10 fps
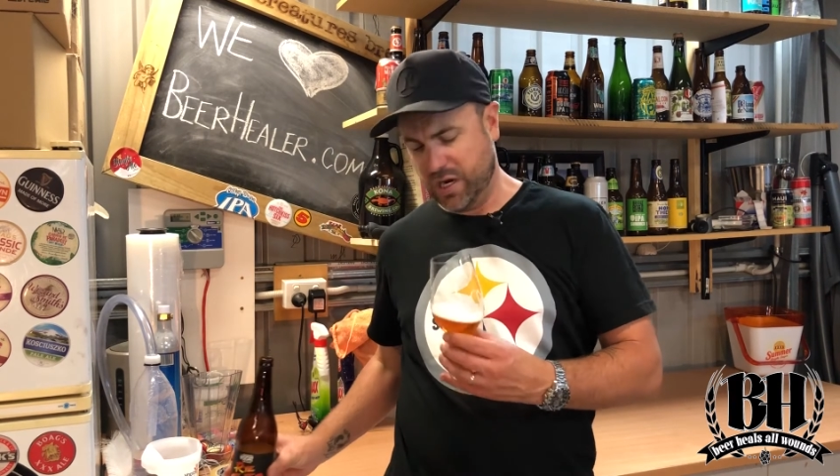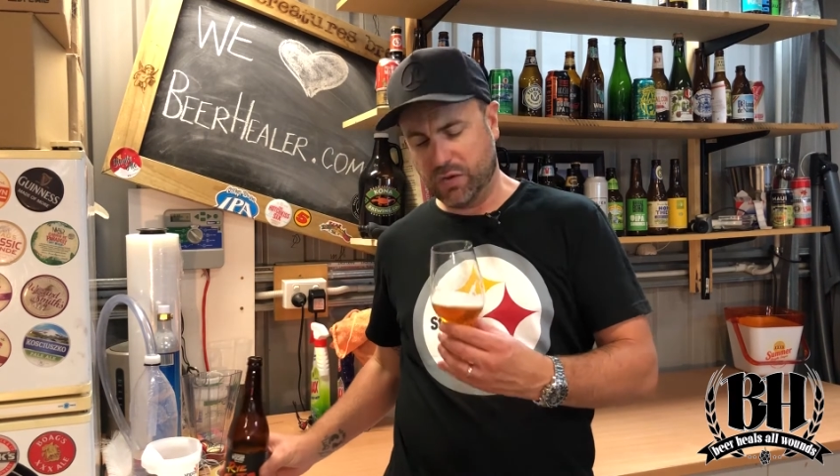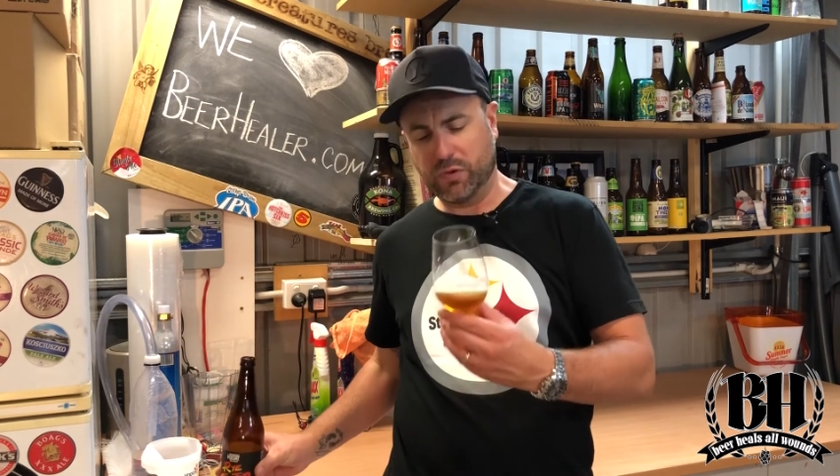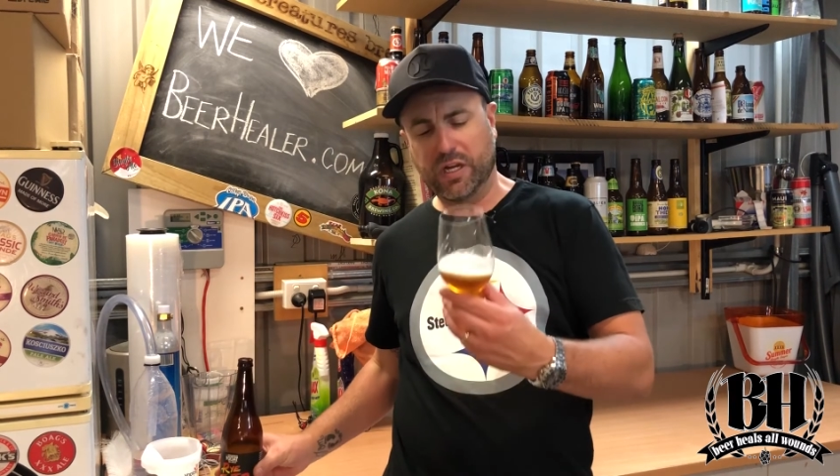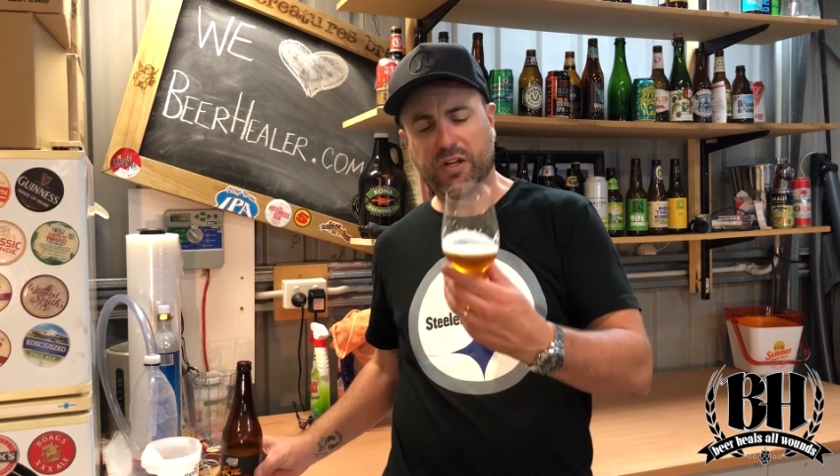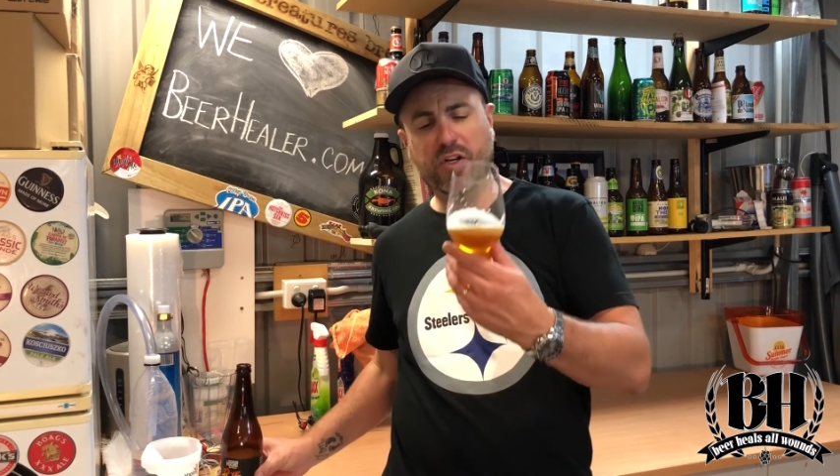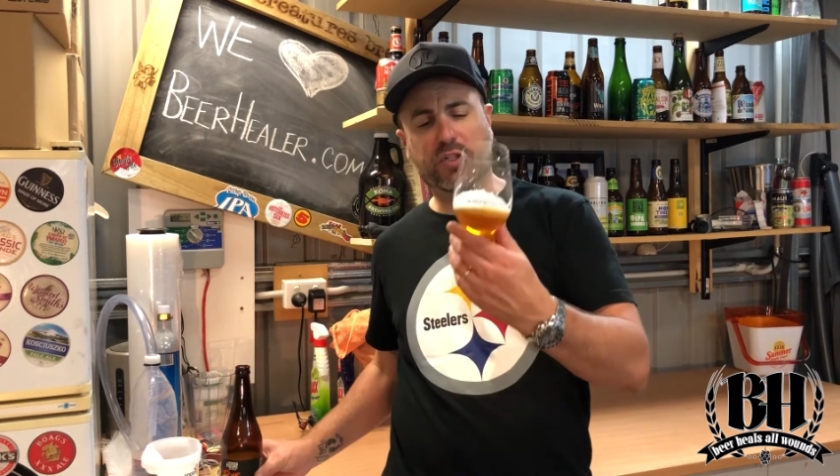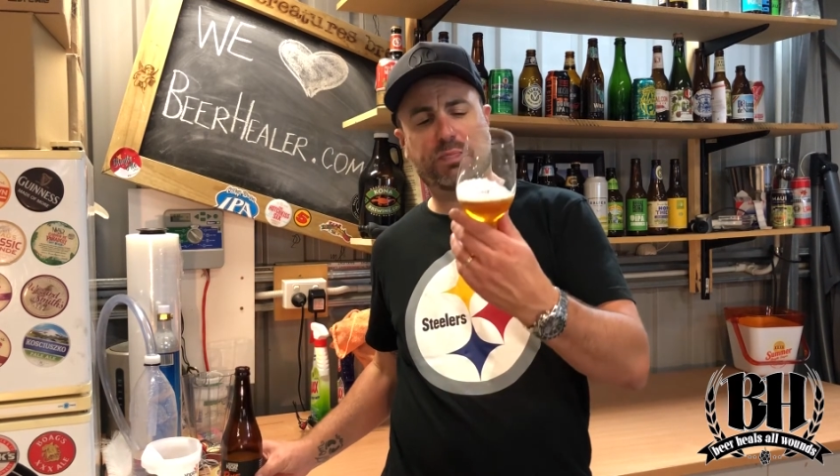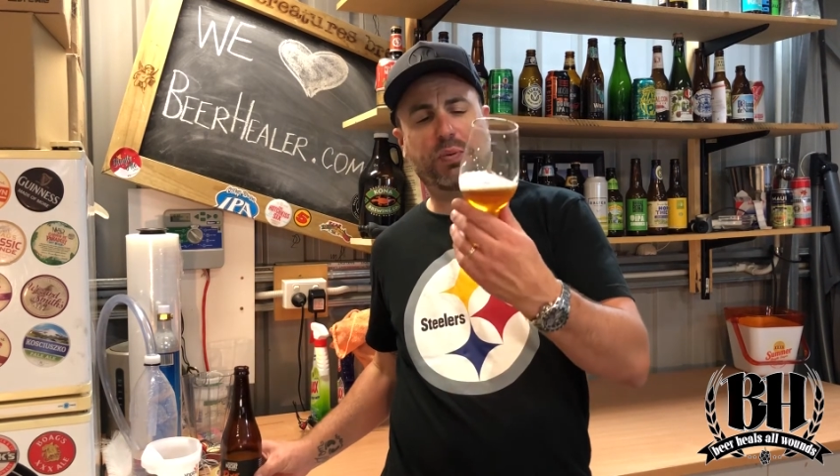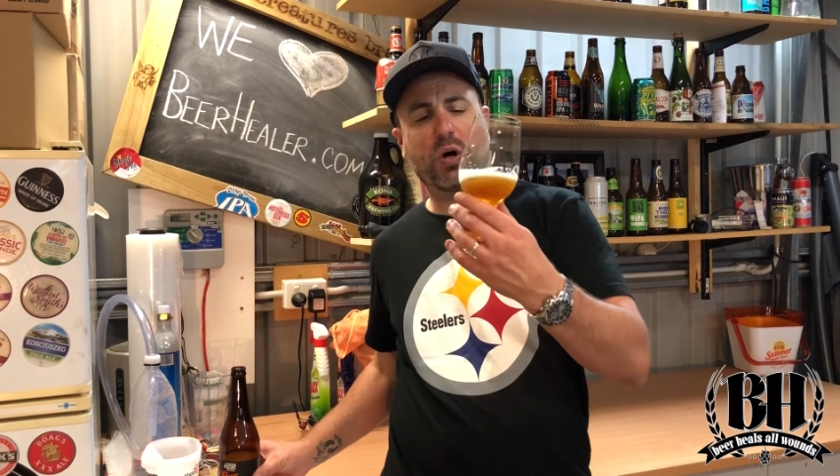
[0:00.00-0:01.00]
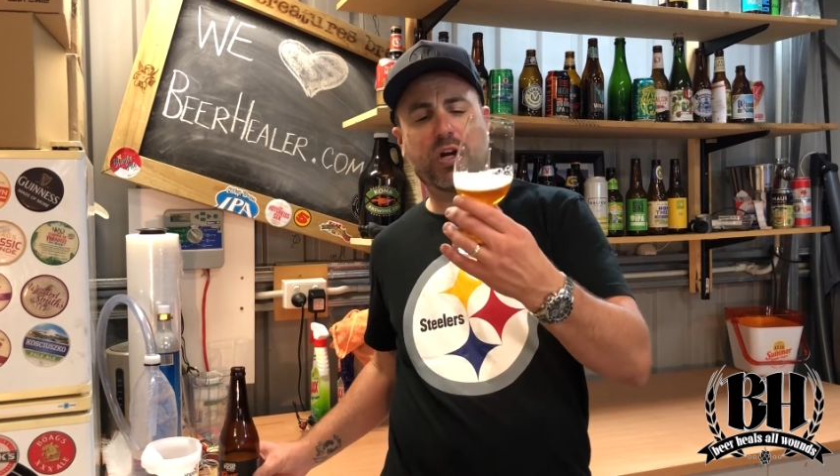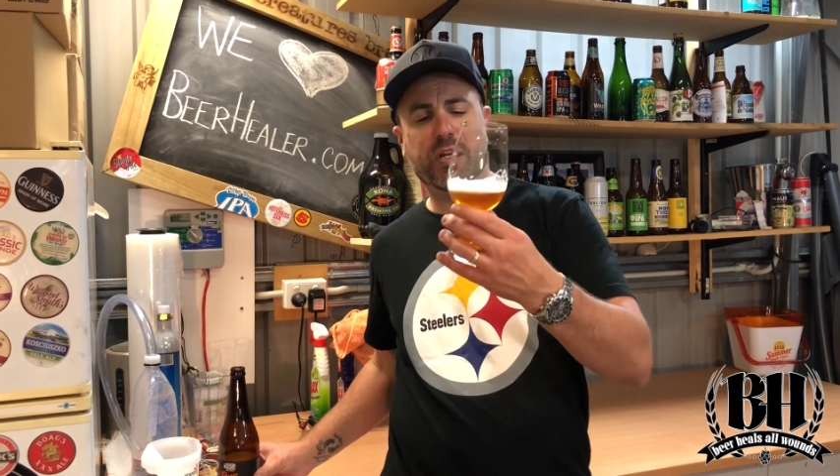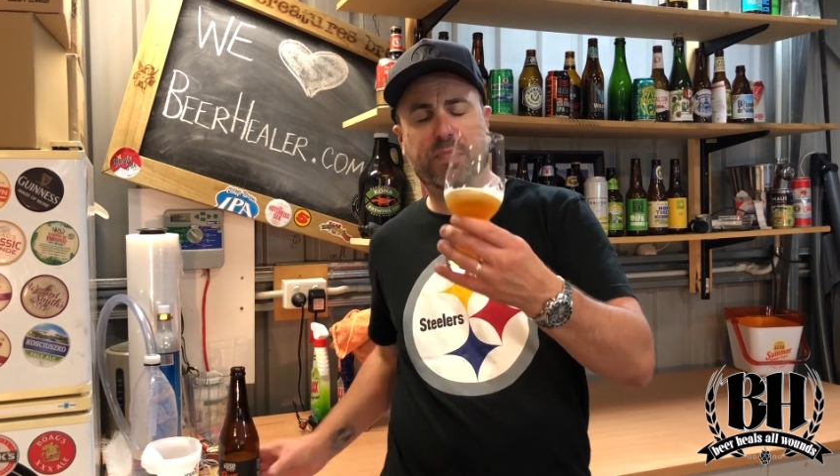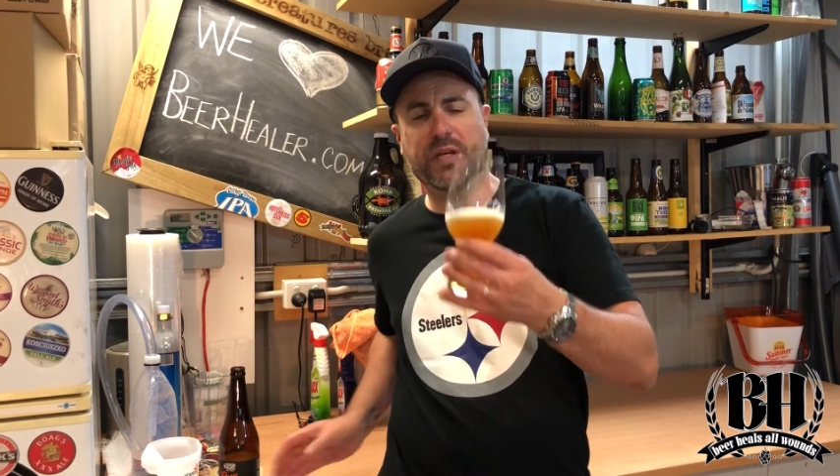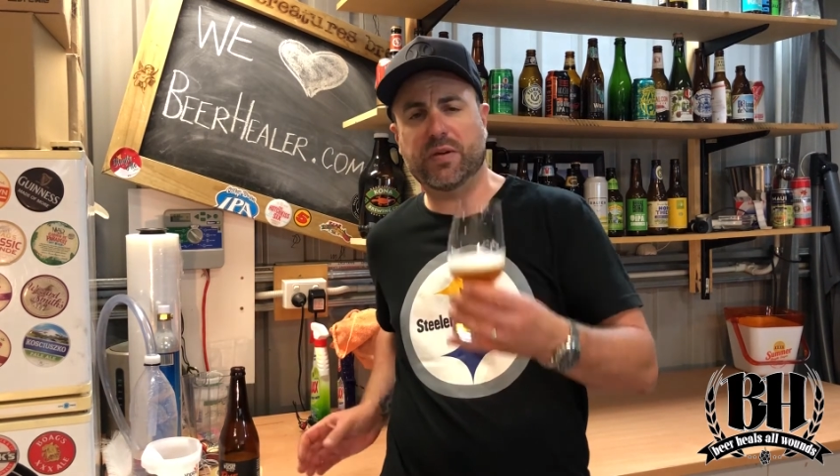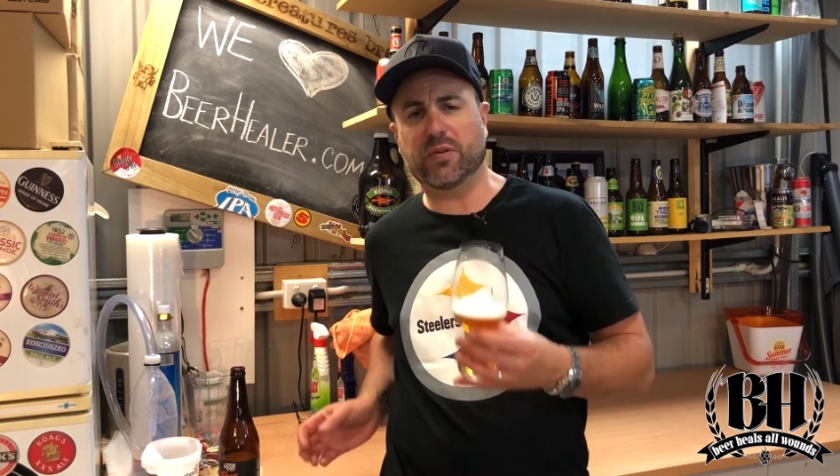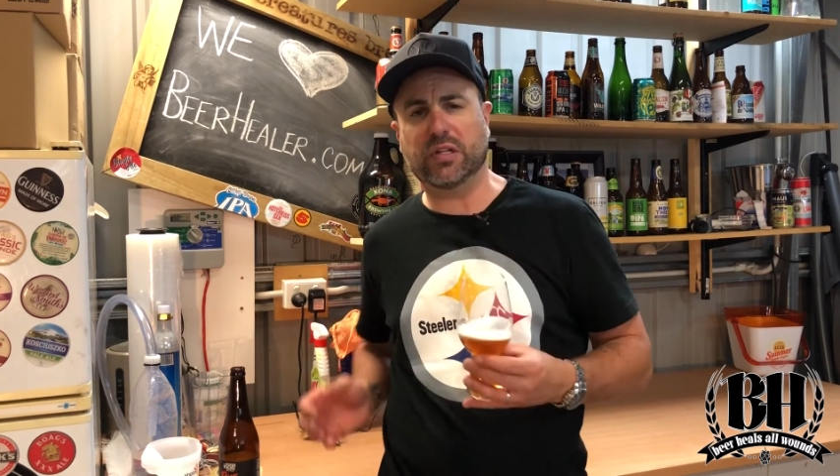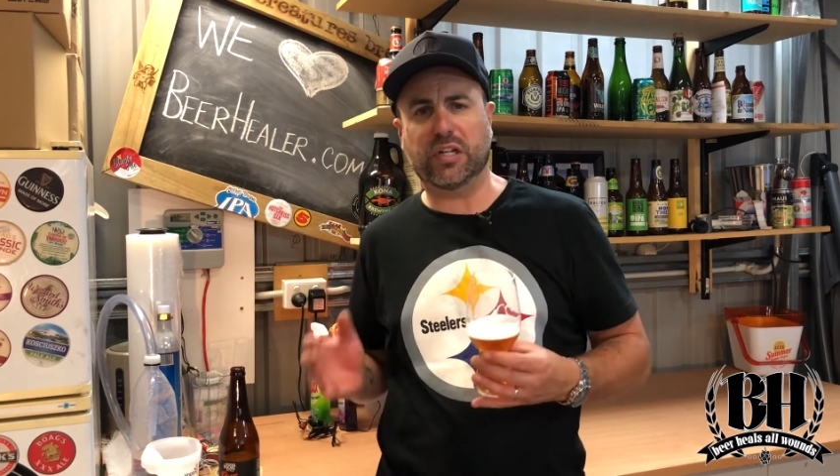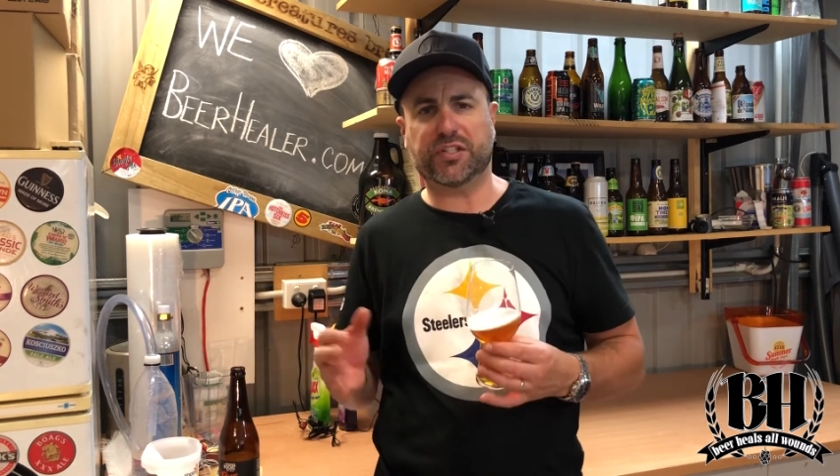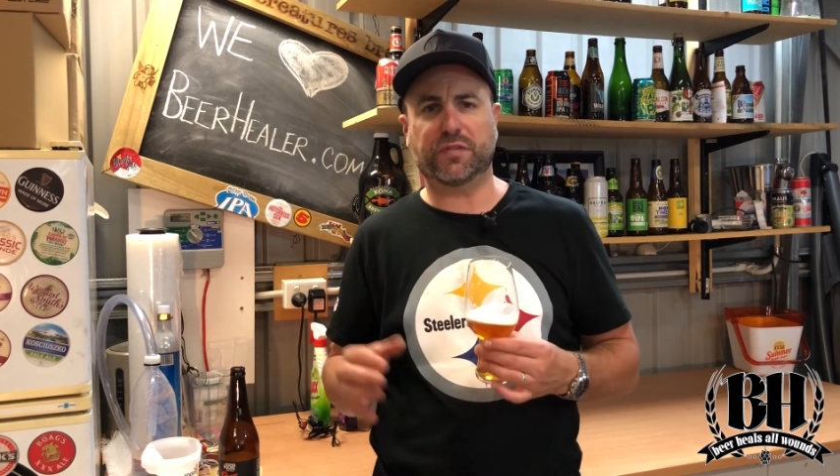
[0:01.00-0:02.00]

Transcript: A really nice piney beer with lots